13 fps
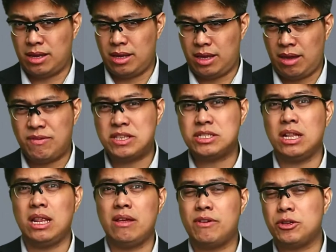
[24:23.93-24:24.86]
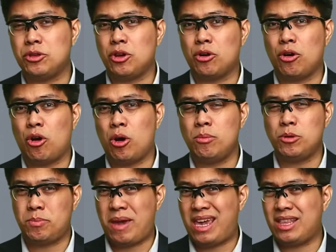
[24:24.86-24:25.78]
if it's delivered to your home, you
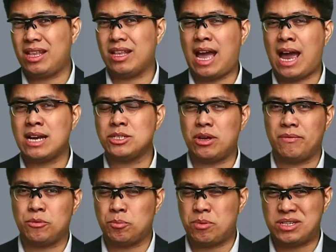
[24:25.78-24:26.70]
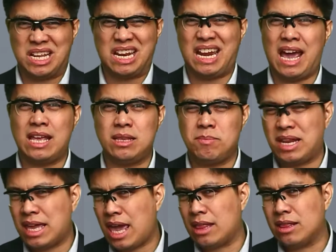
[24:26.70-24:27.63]
pay it in cash, you have to present an ID. But
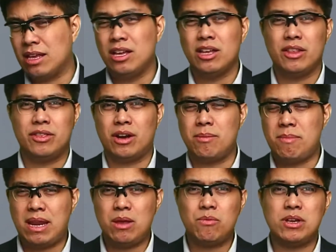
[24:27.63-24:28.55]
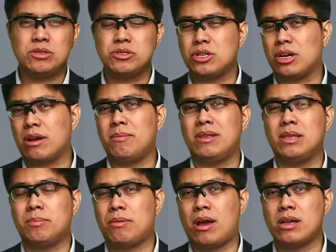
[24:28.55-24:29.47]
again, there are many ways to circumvent the
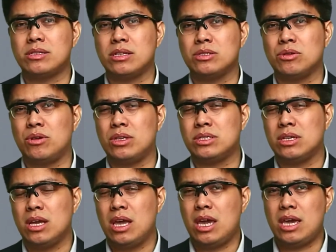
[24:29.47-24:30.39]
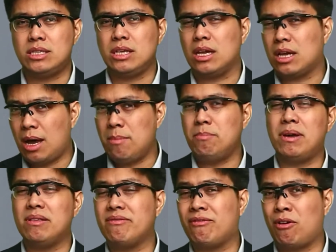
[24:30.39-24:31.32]
process. So it's
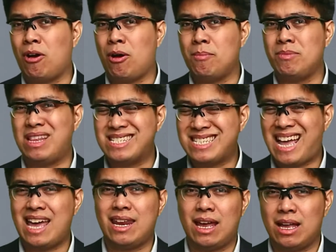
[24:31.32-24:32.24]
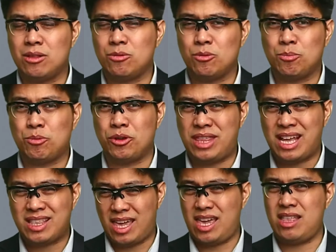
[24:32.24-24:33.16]
incumbent from the SADA to
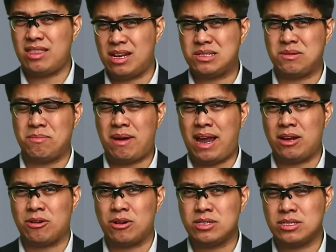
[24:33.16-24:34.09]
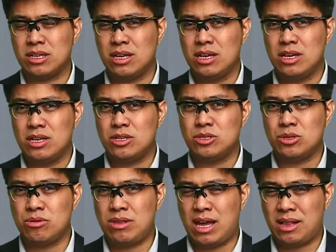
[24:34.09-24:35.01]
protect the interests of minors,
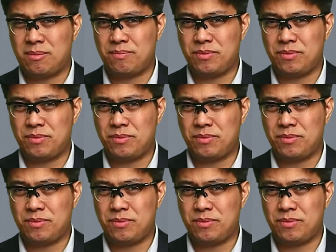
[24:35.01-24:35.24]
so that